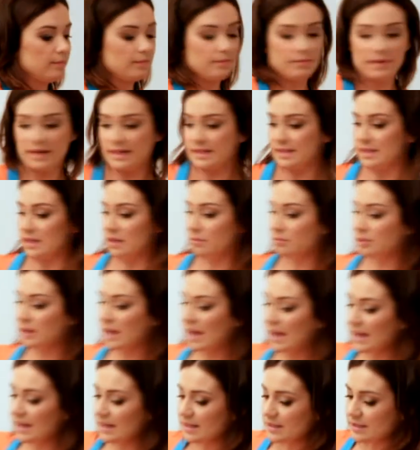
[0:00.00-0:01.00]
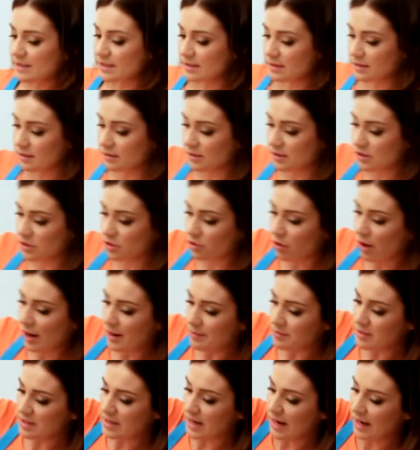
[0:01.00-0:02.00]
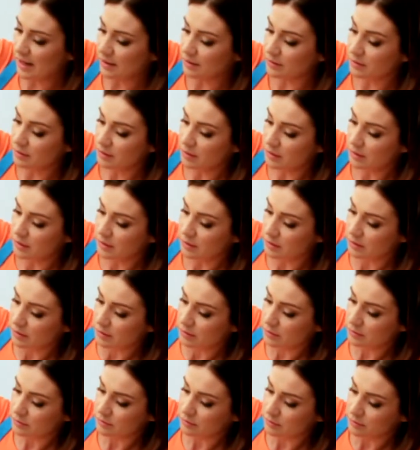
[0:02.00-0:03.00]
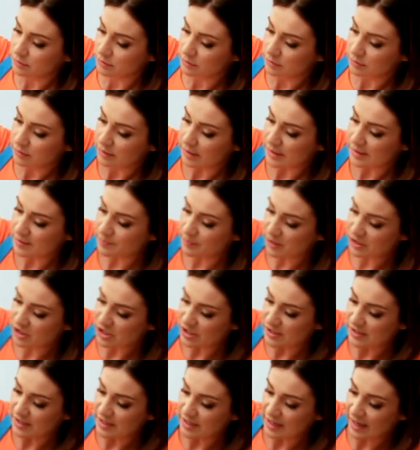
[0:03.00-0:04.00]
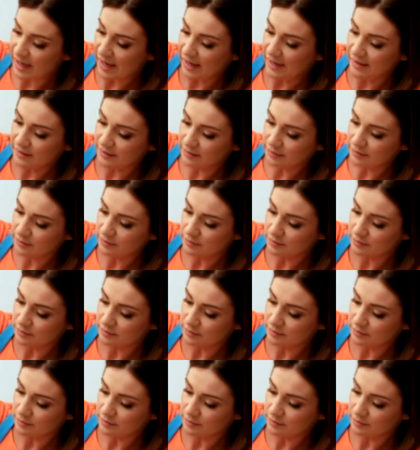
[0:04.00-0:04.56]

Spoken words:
mixing blades, scrape down as much as you can.